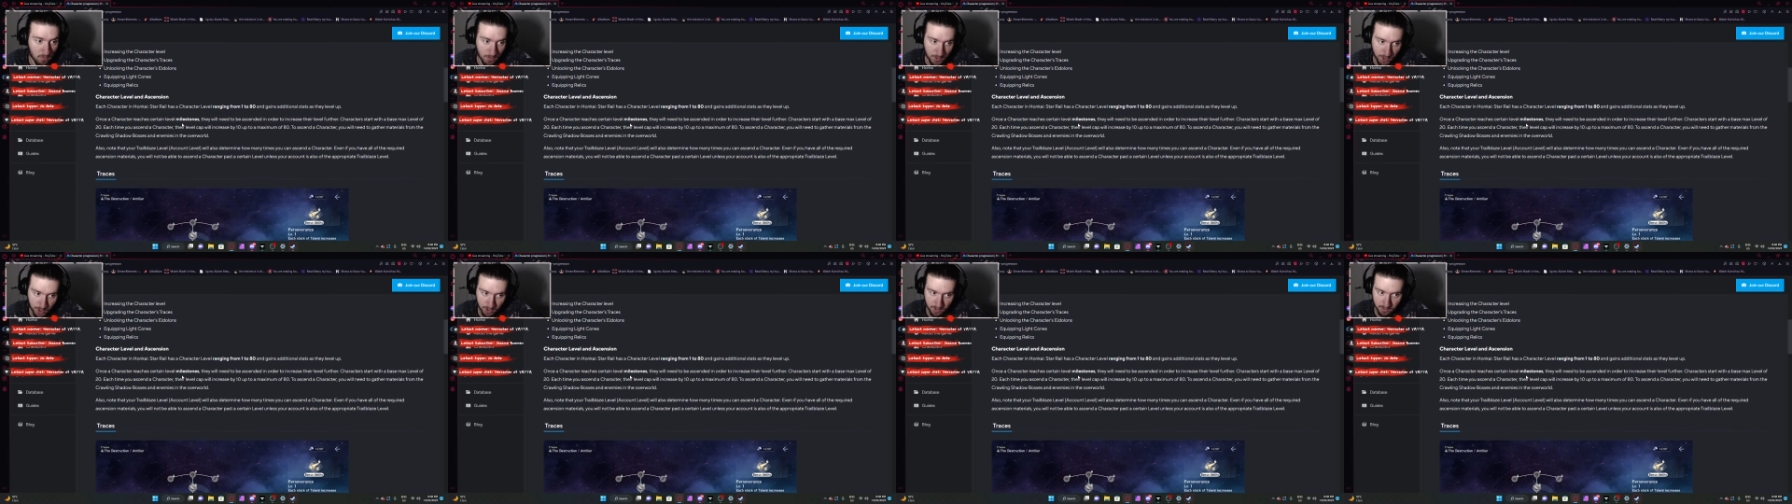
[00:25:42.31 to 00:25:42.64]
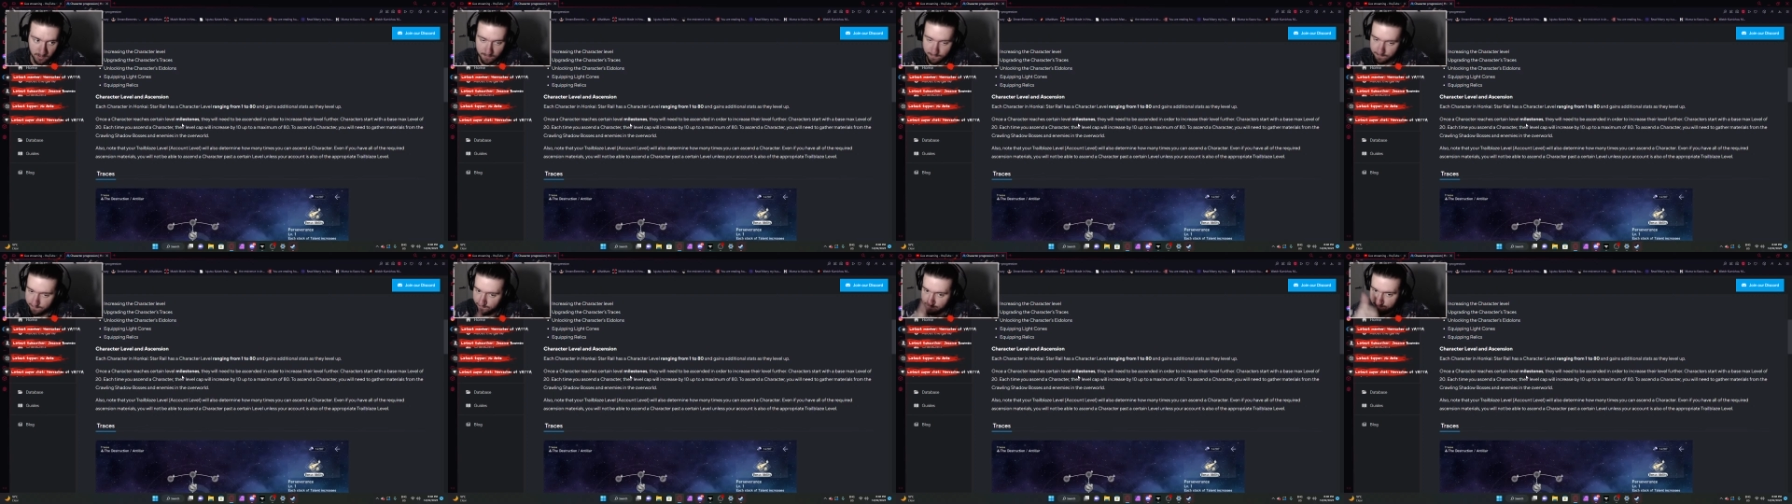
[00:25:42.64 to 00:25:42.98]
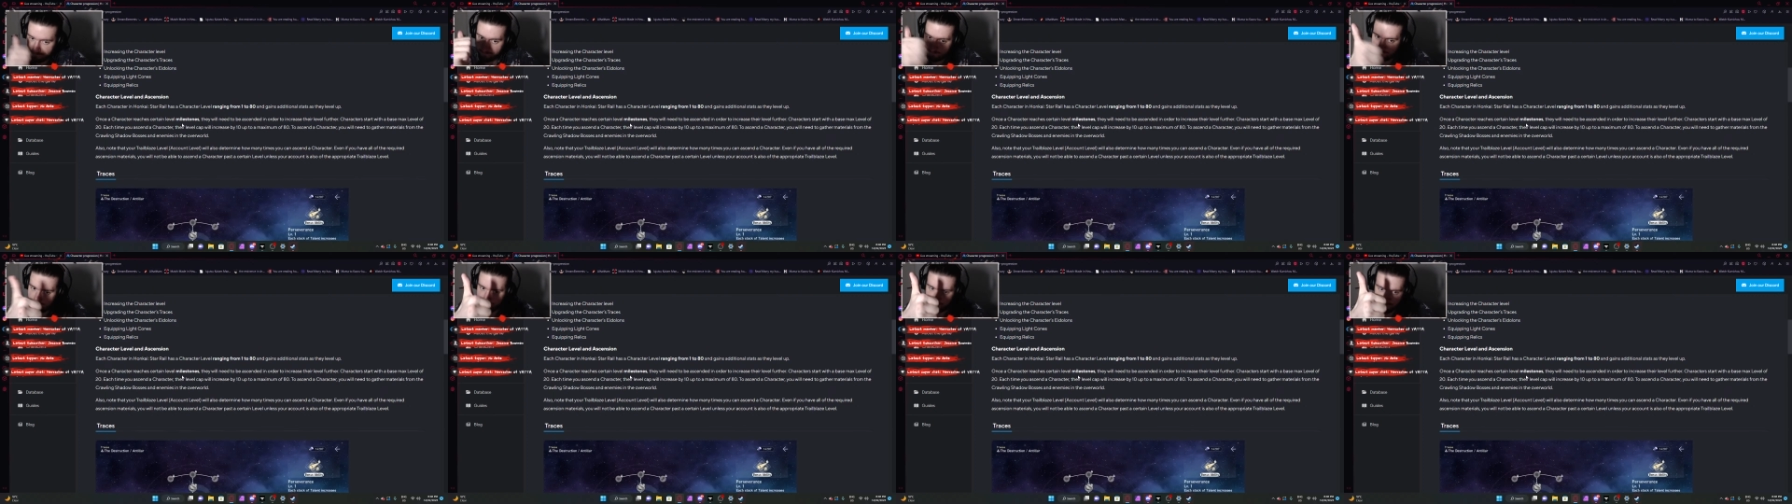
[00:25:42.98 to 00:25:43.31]
which is
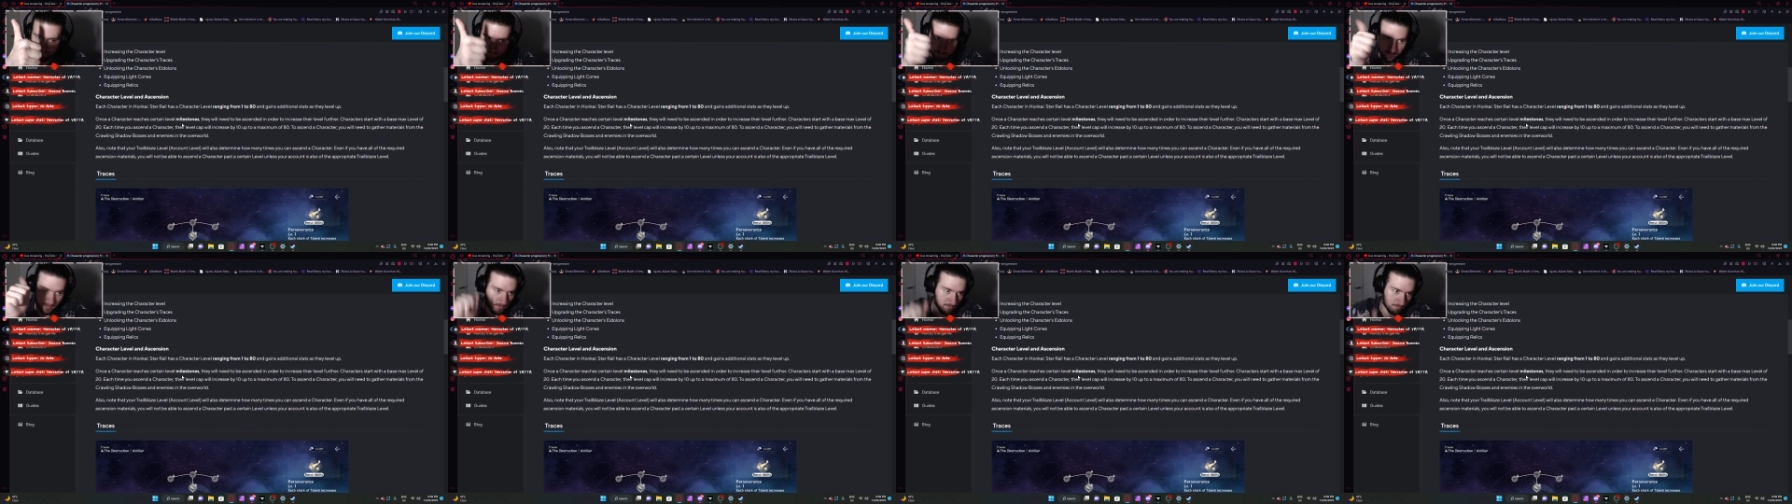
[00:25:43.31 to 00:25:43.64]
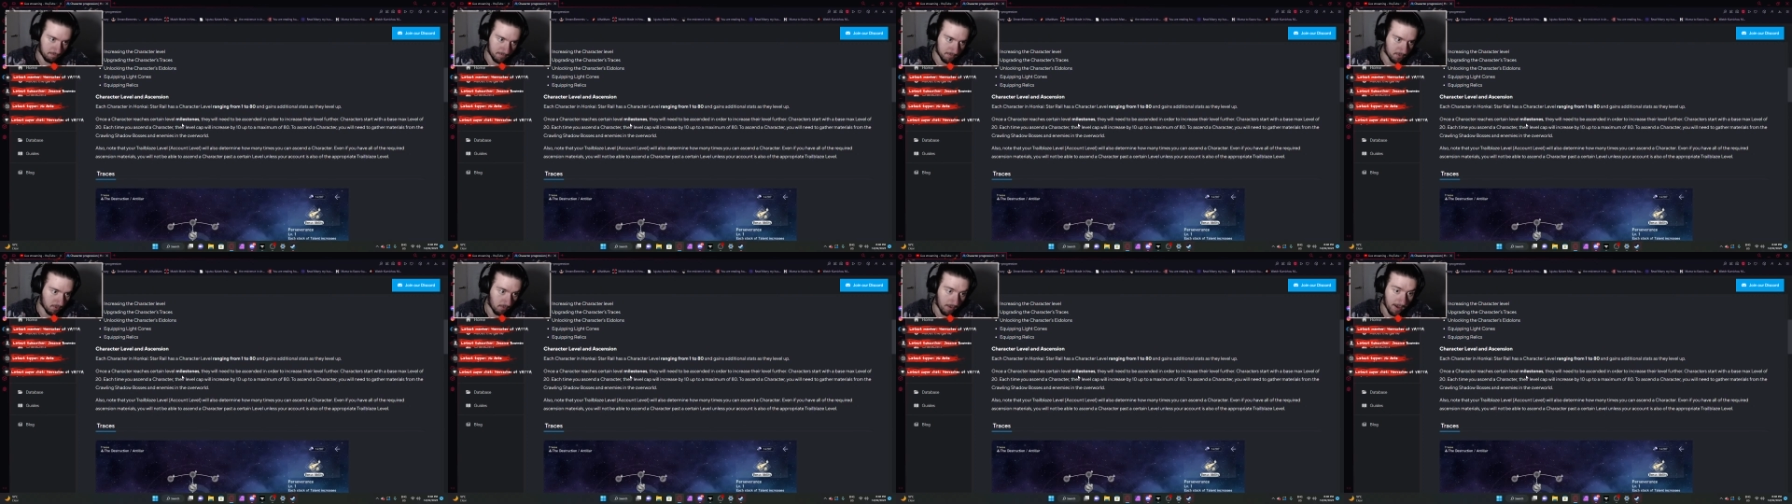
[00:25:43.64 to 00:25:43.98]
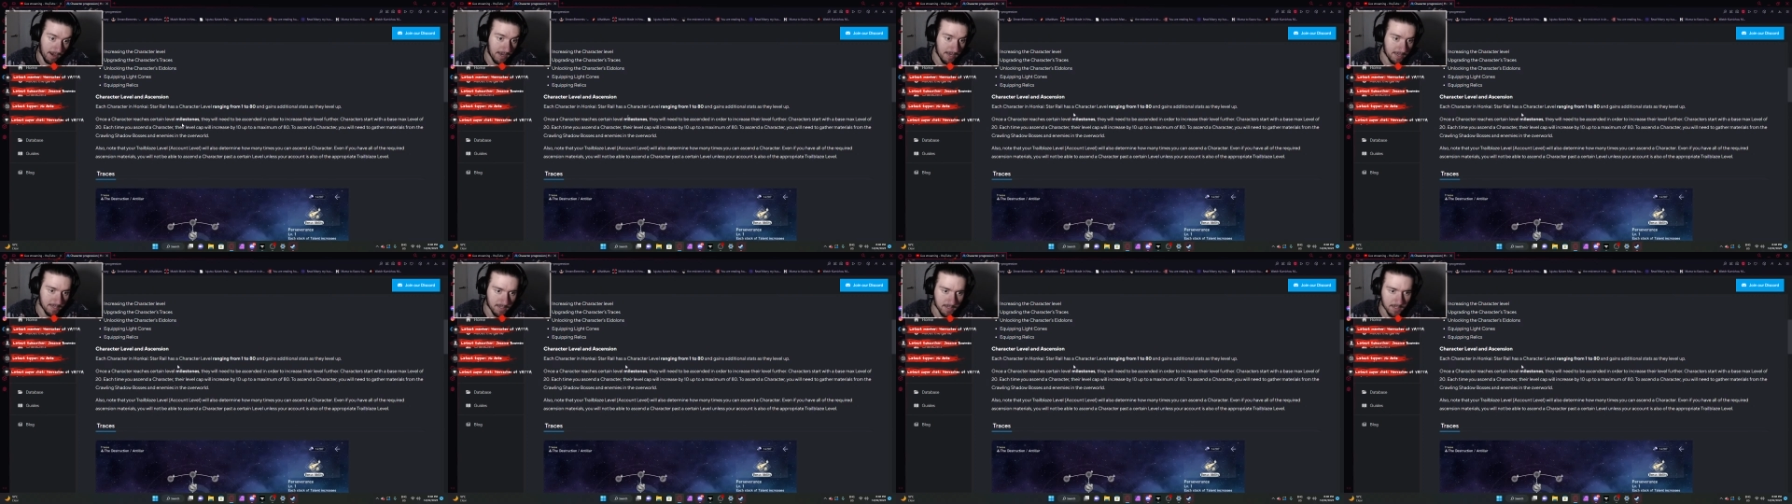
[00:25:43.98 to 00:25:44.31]

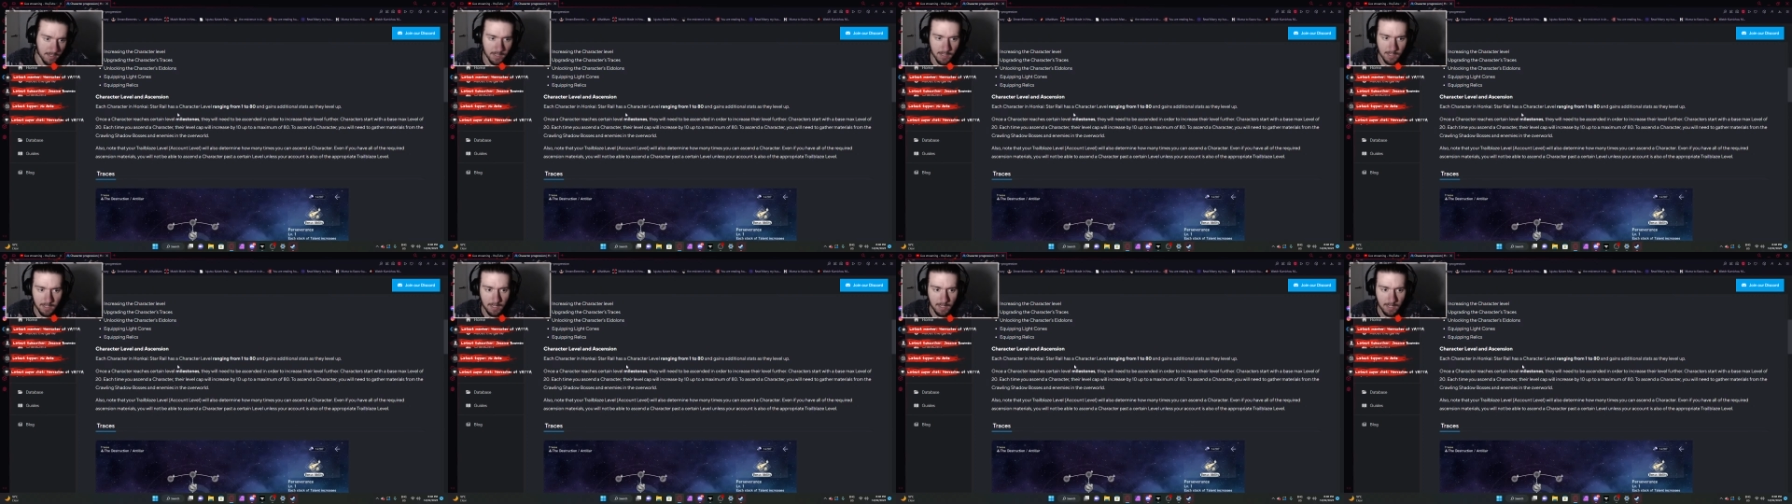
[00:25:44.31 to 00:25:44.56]
great.